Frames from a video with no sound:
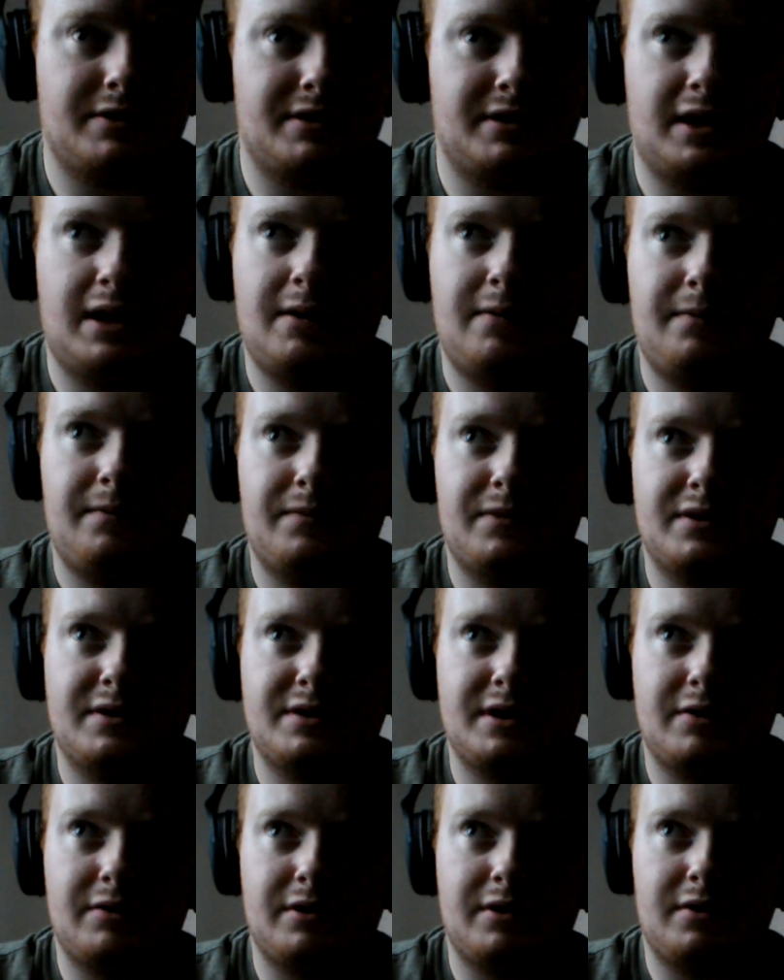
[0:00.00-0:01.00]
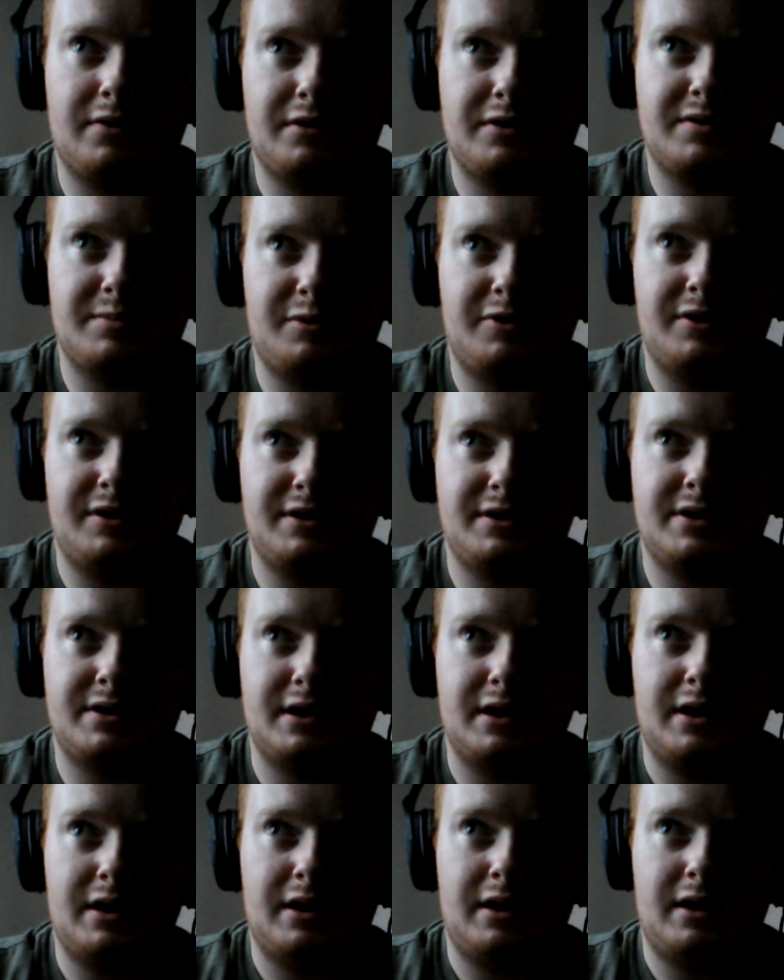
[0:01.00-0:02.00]
Yeah, so he got those points.
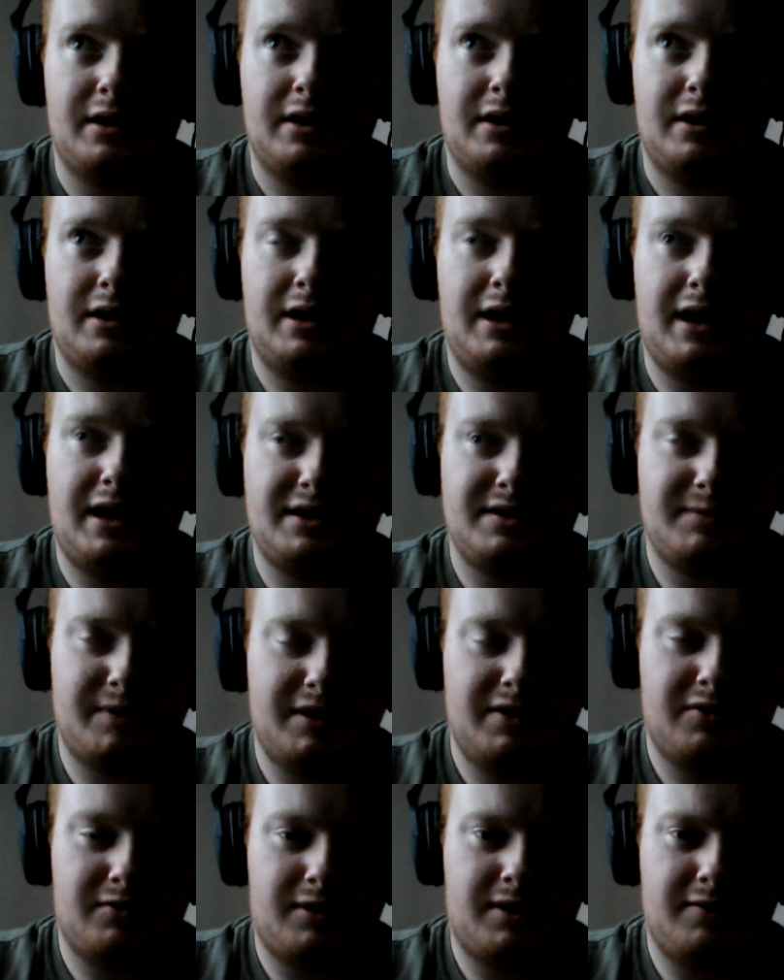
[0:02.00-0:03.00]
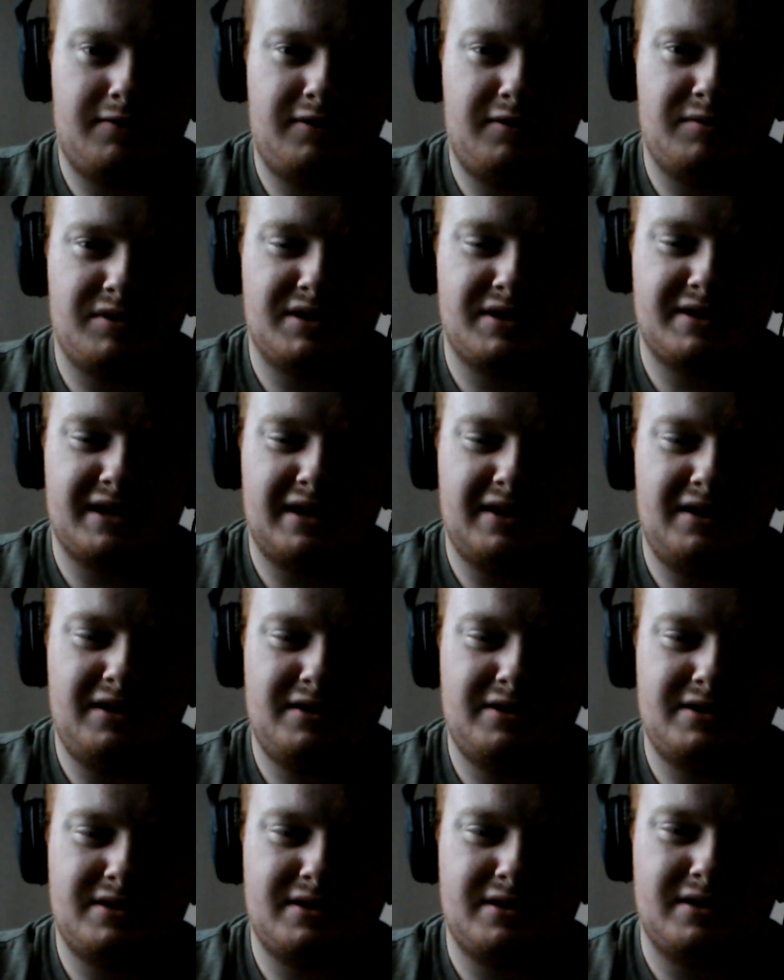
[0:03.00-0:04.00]
He has made quite a few
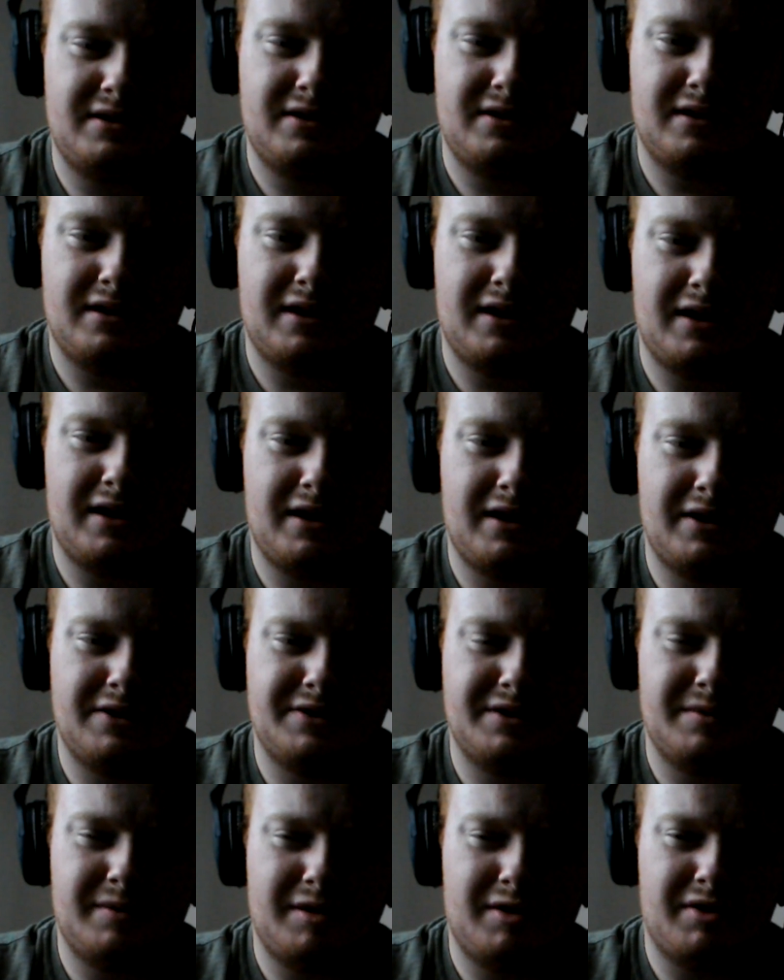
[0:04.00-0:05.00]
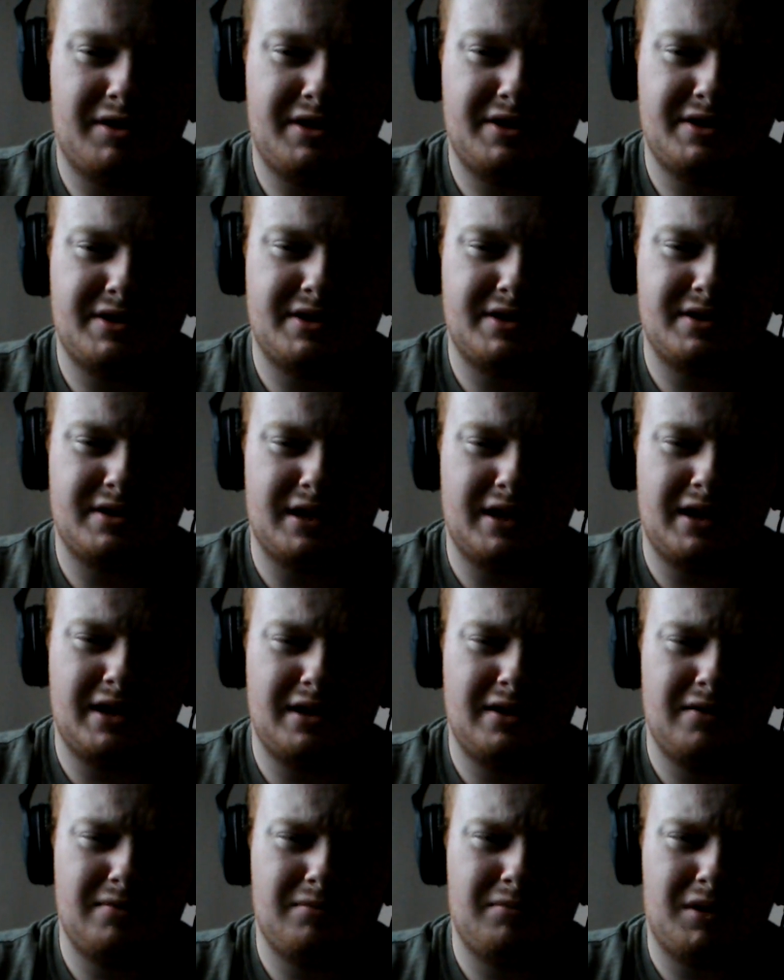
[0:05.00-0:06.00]
mistakes, to be honest,
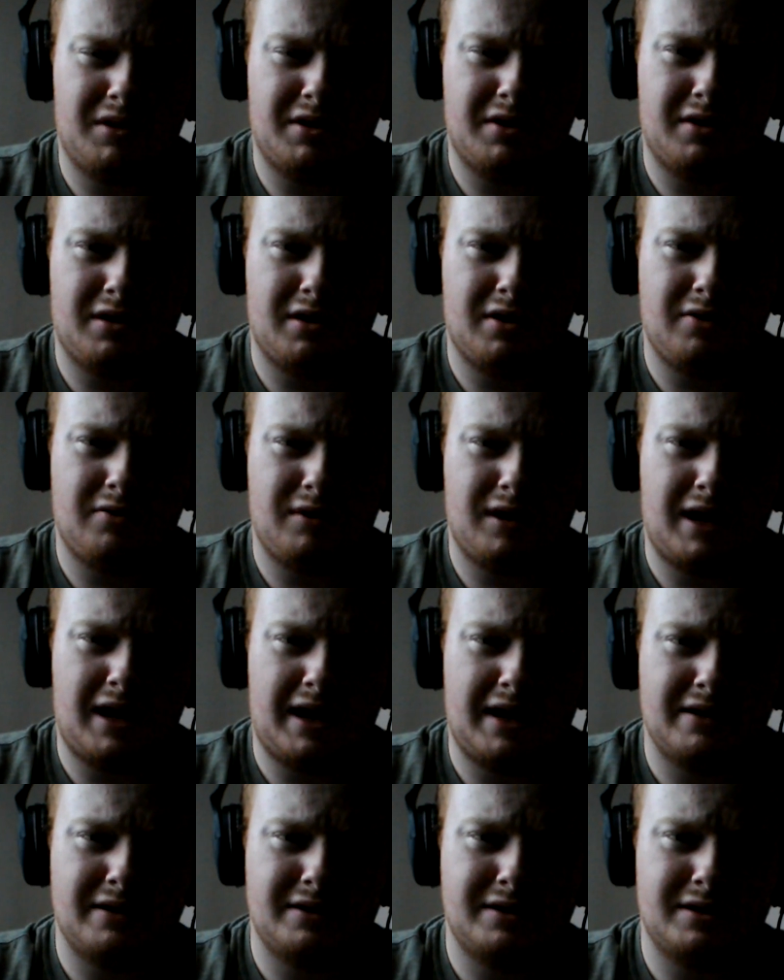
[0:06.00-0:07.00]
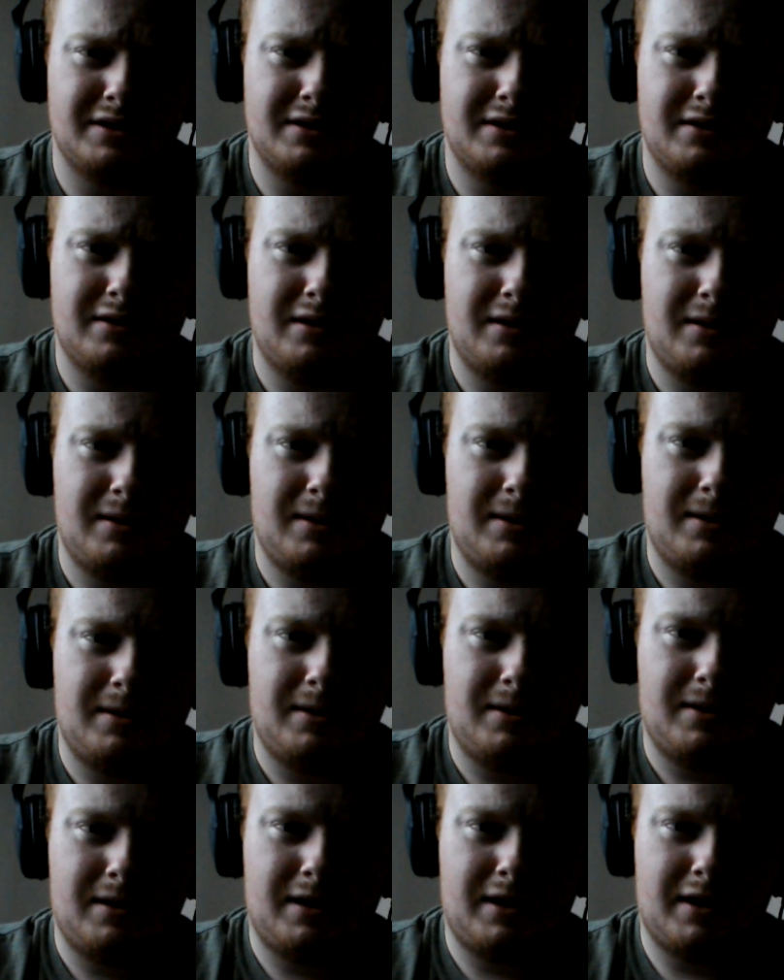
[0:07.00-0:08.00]
in Monaco and
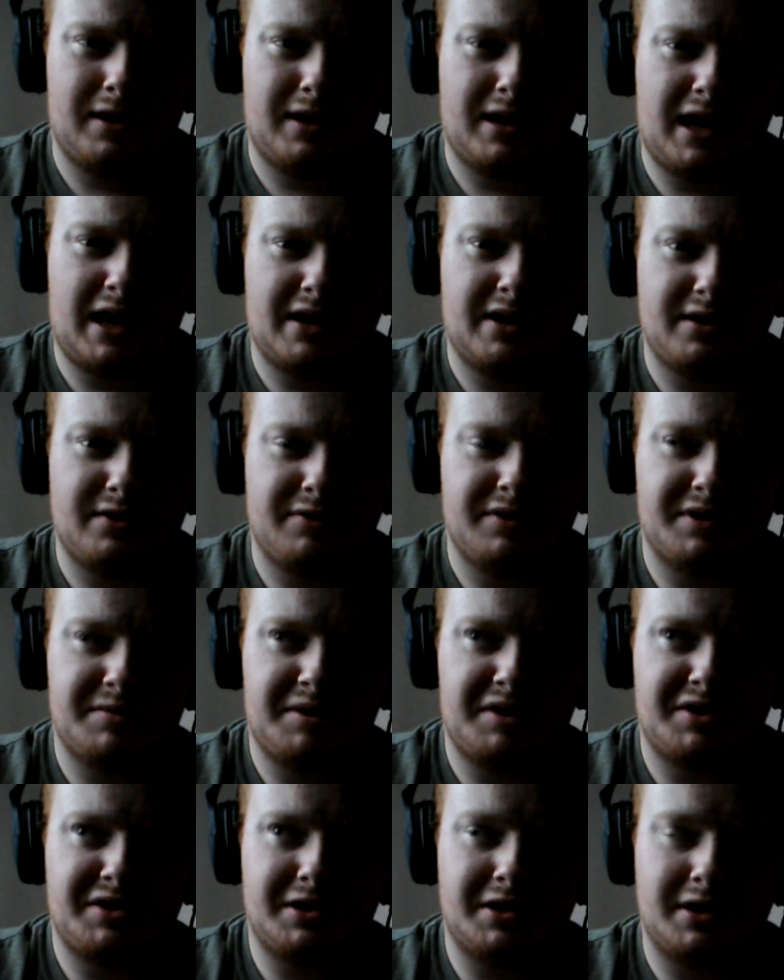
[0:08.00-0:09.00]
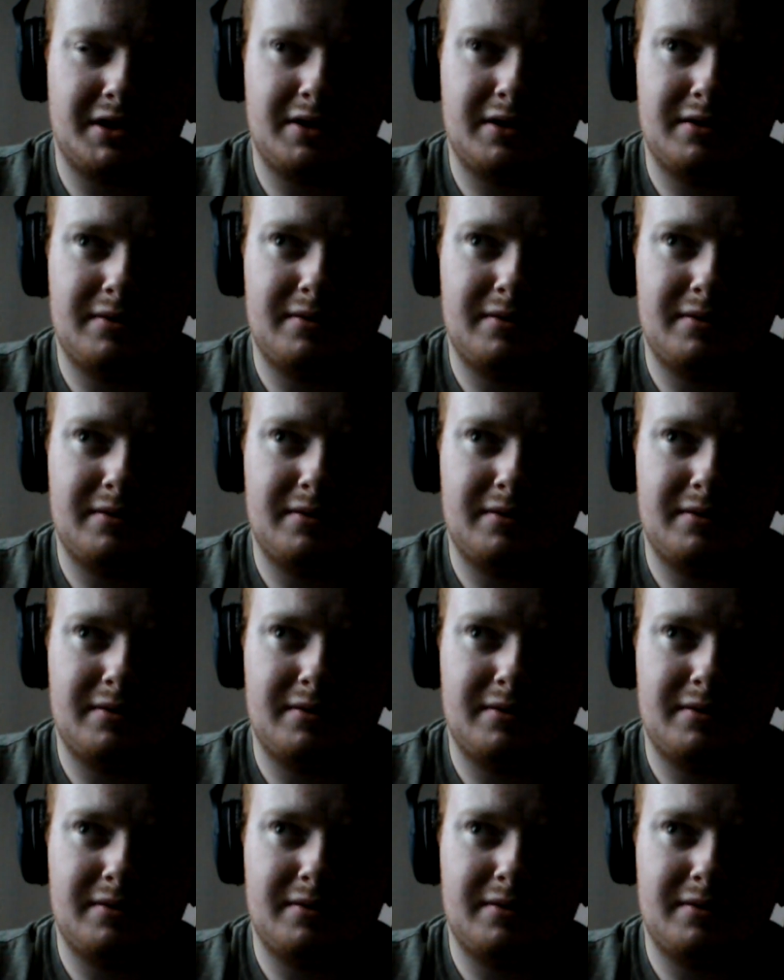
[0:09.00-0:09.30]
Canada especially,